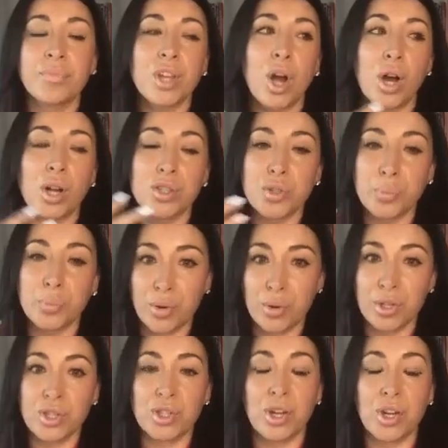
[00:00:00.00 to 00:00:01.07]

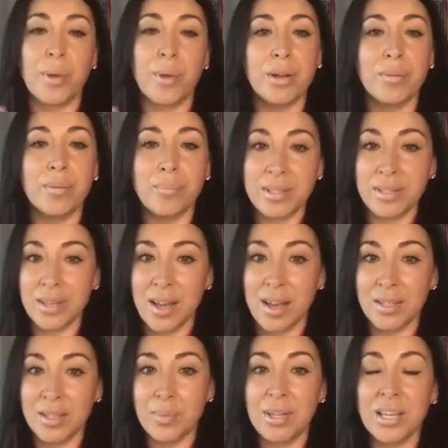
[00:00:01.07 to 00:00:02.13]
entrepreneurship and
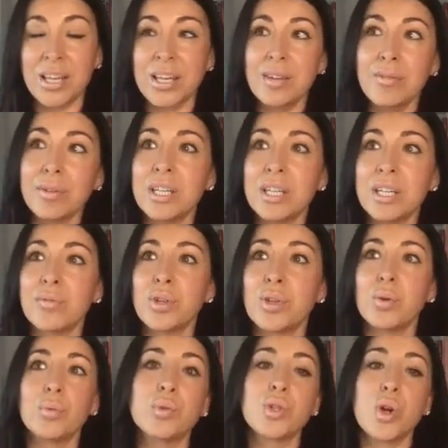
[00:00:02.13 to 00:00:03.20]
business. But even if
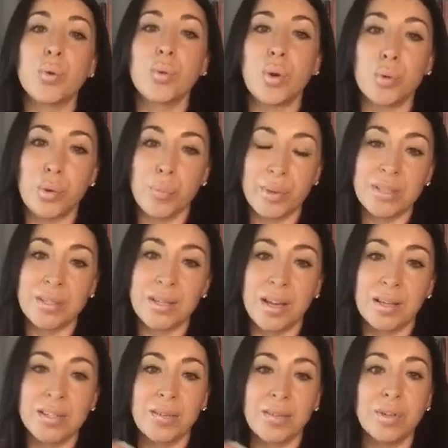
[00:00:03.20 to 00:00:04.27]
you don't own a
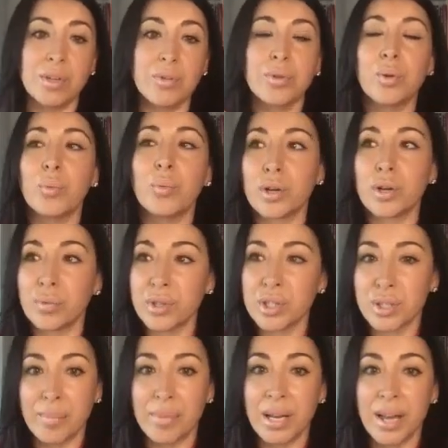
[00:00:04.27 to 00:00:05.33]
business, even if you work for
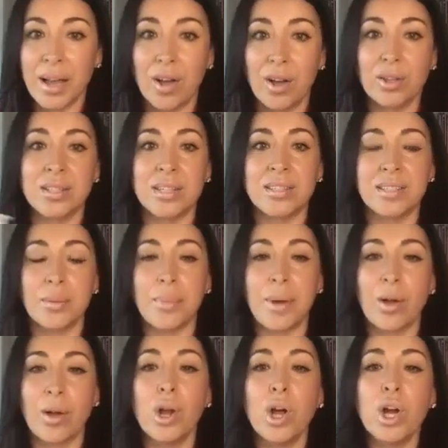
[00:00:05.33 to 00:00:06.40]
somebody else, it's
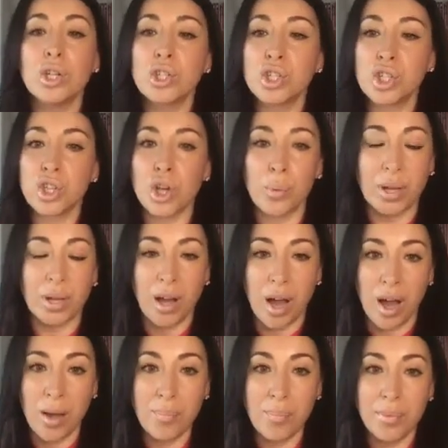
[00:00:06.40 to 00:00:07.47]
about showing
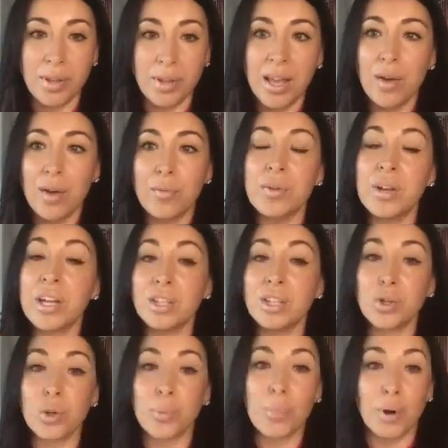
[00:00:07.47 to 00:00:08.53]
up in
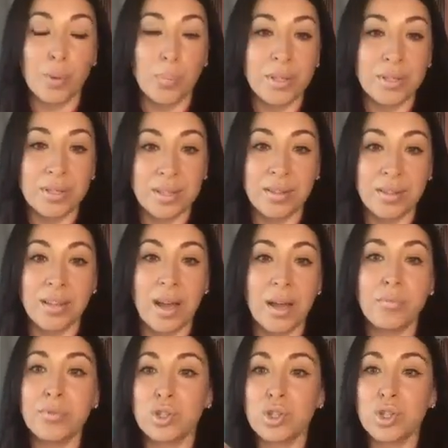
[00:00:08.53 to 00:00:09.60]
your purpose in life,
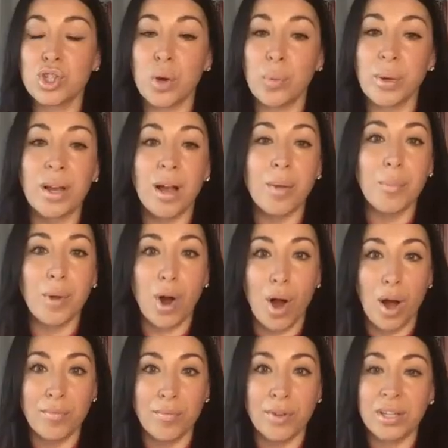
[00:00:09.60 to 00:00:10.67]
showing up
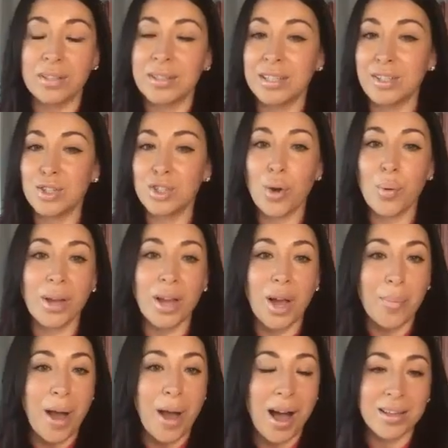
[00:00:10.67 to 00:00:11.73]
confidently, showing
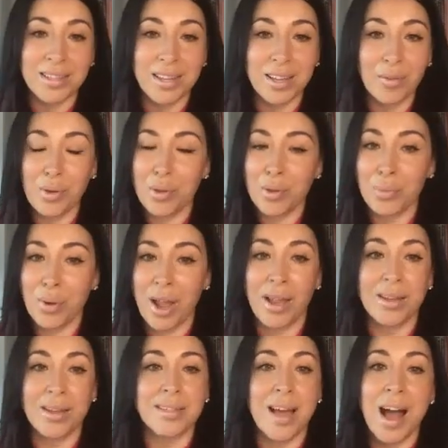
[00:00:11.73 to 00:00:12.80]
up asking for the
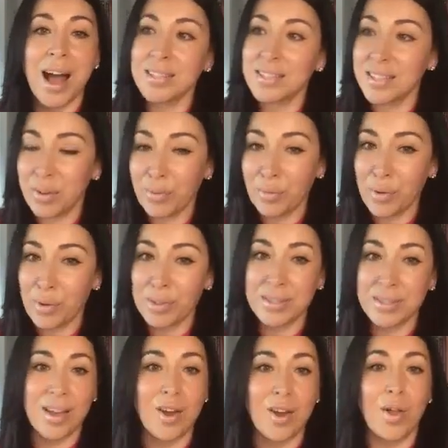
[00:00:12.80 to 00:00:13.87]
raise, asking for the
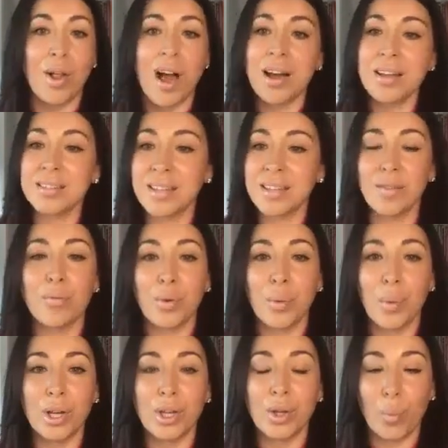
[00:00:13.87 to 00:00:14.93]
sale, asking for
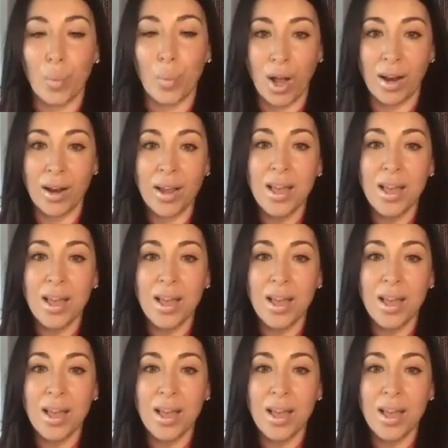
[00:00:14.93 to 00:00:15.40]
what you want.